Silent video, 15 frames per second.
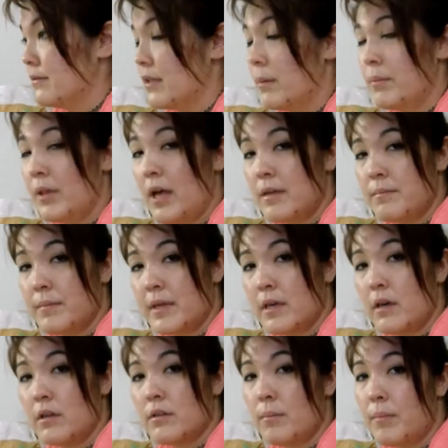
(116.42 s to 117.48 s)
the blood
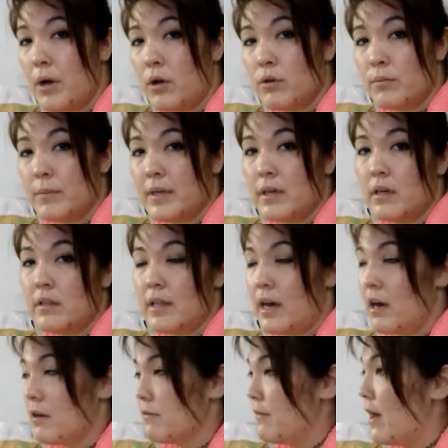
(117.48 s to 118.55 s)
meal, the bone meal, the
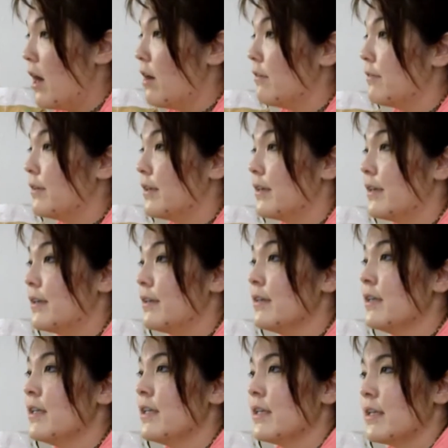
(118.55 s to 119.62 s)
alfalfa,
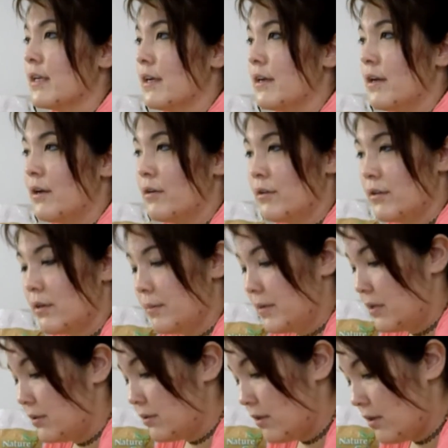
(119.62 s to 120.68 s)
a little
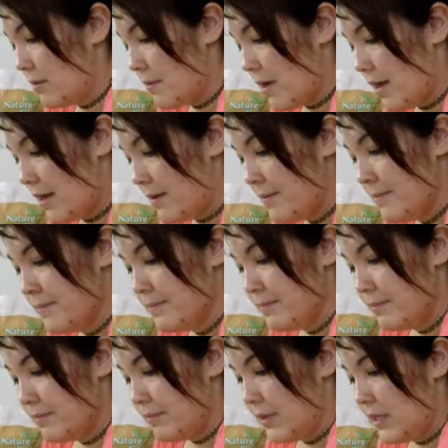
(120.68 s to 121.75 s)
bit of dolomite.
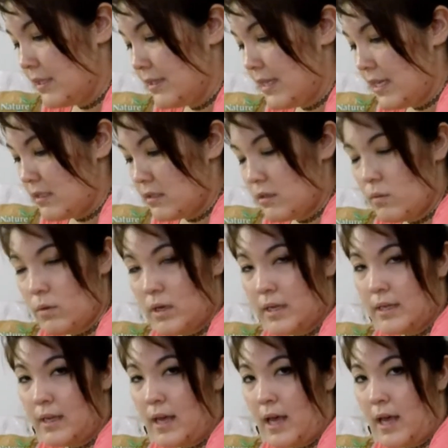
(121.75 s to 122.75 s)
But that's the one,